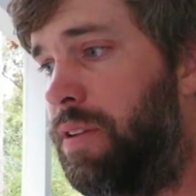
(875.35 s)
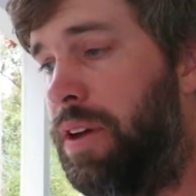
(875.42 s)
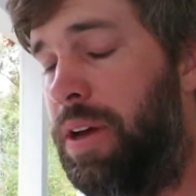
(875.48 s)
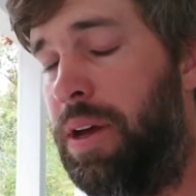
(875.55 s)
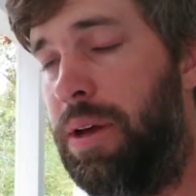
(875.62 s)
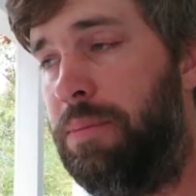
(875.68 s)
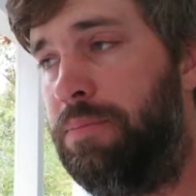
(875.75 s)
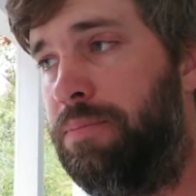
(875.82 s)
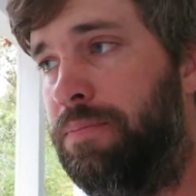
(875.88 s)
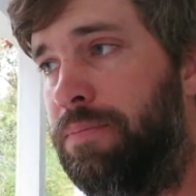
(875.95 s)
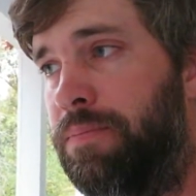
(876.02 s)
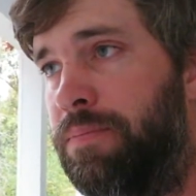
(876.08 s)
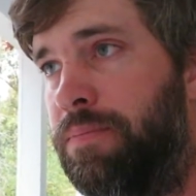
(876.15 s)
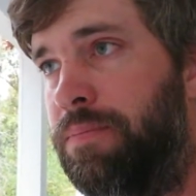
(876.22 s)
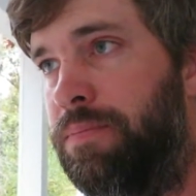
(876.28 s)
Um,
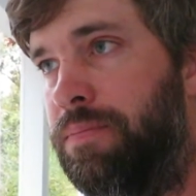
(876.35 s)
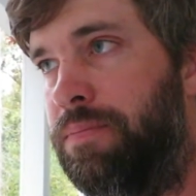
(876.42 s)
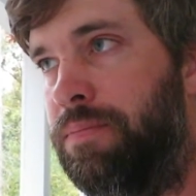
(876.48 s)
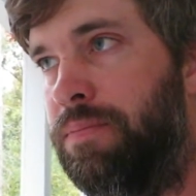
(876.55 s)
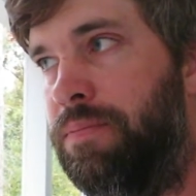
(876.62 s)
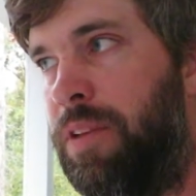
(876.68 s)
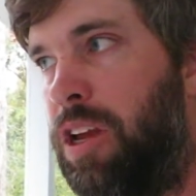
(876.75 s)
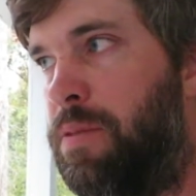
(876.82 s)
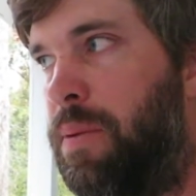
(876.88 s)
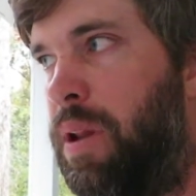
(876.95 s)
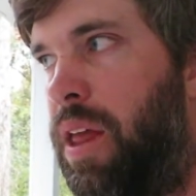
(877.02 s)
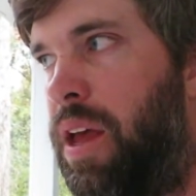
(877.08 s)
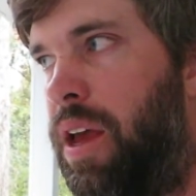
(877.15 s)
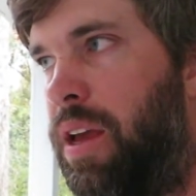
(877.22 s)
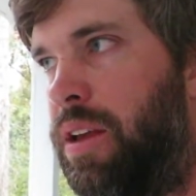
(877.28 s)
that's been
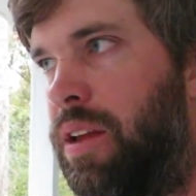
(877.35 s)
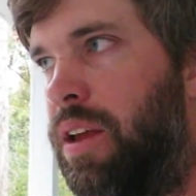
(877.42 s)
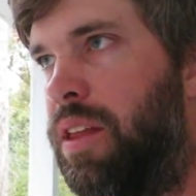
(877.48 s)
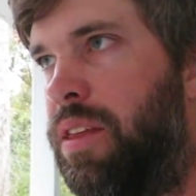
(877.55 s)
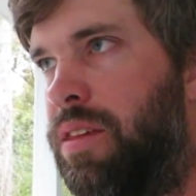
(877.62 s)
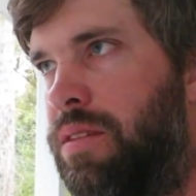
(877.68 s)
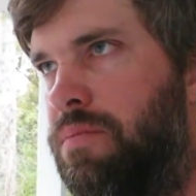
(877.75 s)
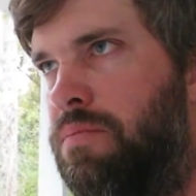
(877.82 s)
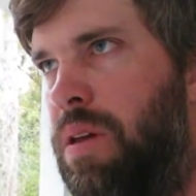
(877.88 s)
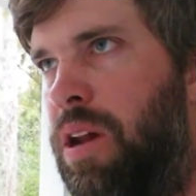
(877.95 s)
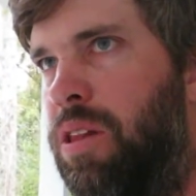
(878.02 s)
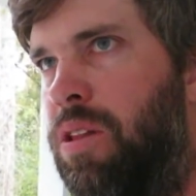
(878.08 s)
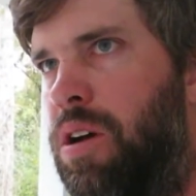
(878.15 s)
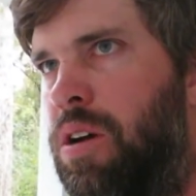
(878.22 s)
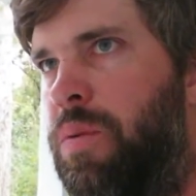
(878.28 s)
like, it's
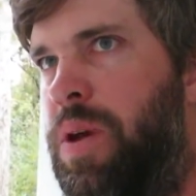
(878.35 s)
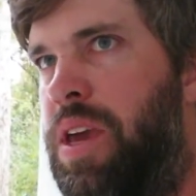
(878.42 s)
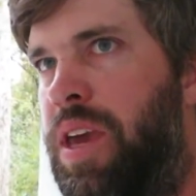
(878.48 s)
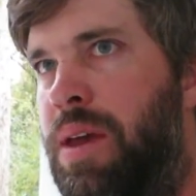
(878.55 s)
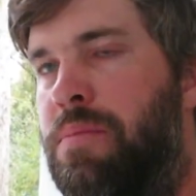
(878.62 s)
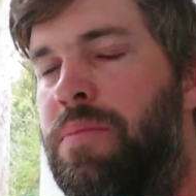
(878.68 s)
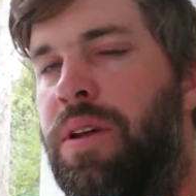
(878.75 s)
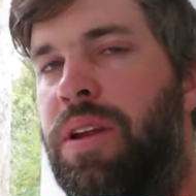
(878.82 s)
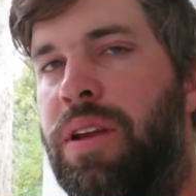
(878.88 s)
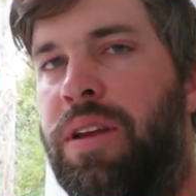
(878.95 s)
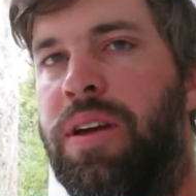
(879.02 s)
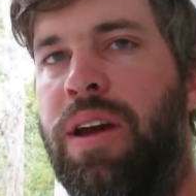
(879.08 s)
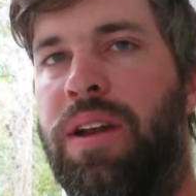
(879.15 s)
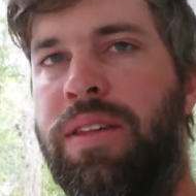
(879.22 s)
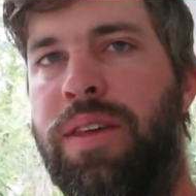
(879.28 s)
been a long weekend that
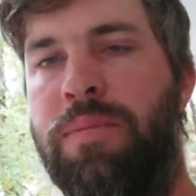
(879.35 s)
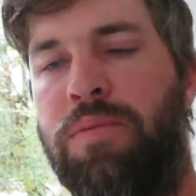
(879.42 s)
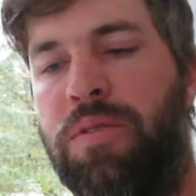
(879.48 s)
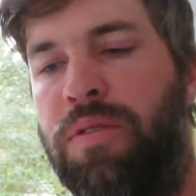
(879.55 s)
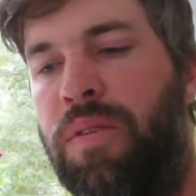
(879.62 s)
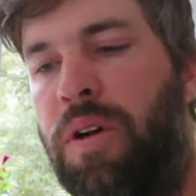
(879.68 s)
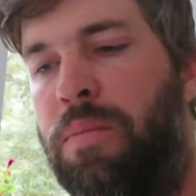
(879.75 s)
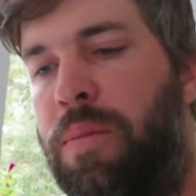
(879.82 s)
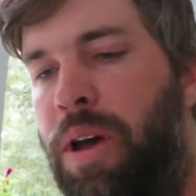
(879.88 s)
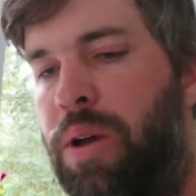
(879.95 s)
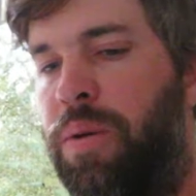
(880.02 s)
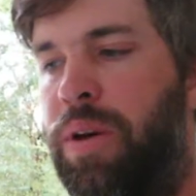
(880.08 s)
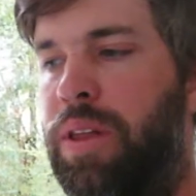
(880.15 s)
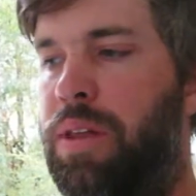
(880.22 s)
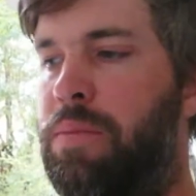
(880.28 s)
it kind of seems to have gone by
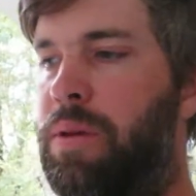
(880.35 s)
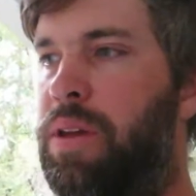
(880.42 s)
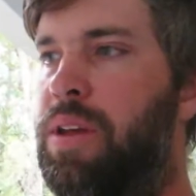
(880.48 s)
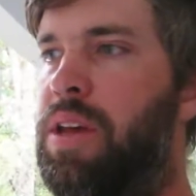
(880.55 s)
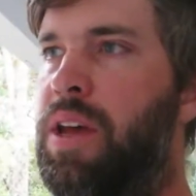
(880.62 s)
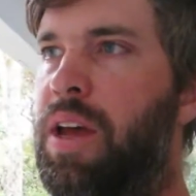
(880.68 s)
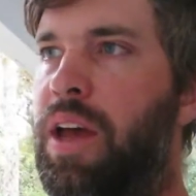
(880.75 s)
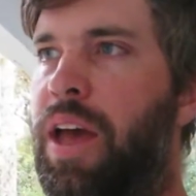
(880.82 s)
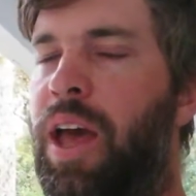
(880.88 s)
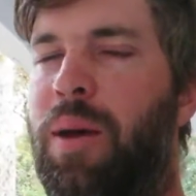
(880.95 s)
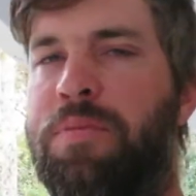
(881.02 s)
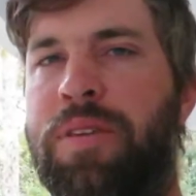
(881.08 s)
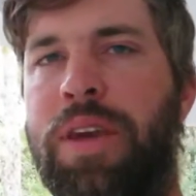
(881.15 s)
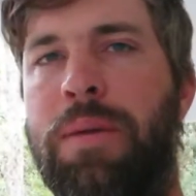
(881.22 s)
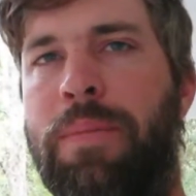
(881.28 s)
quickly, but
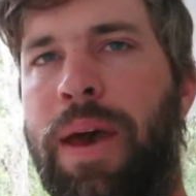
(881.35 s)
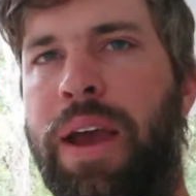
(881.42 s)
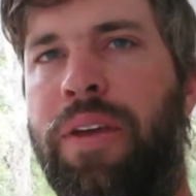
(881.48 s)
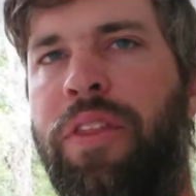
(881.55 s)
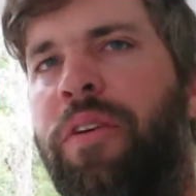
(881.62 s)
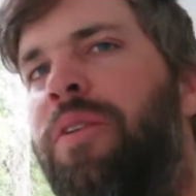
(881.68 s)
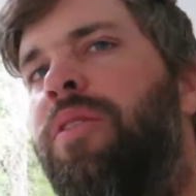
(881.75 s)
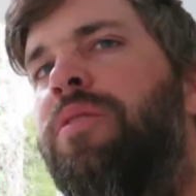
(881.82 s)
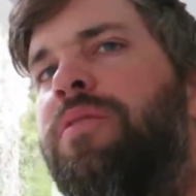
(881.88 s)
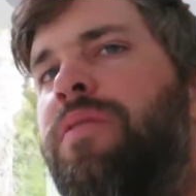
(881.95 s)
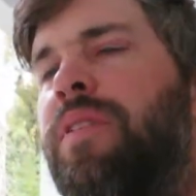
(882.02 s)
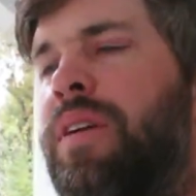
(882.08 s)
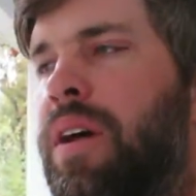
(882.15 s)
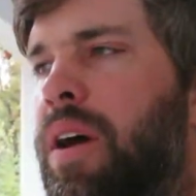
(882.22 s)
helps to get back in the groove.